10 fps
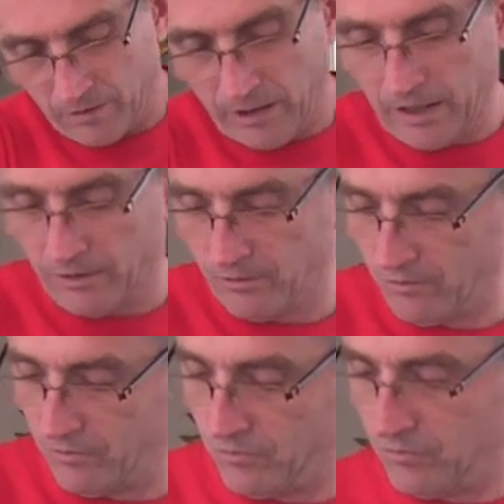Okay,
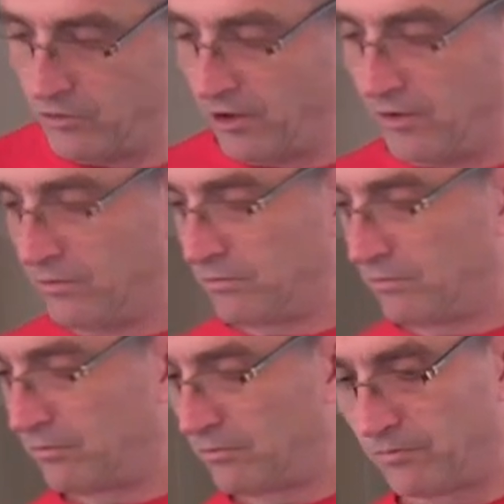so
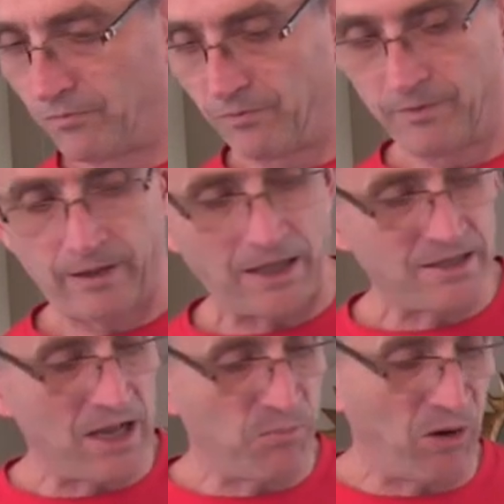
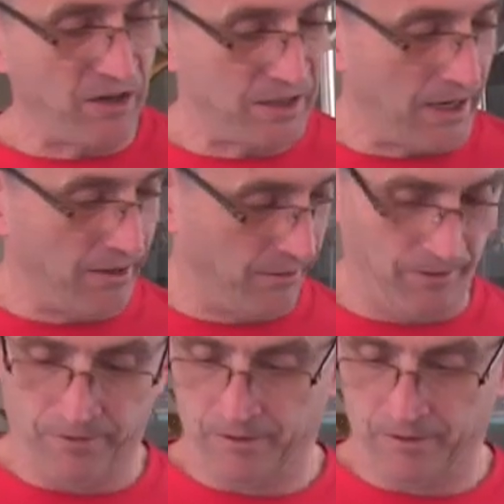that's that part done.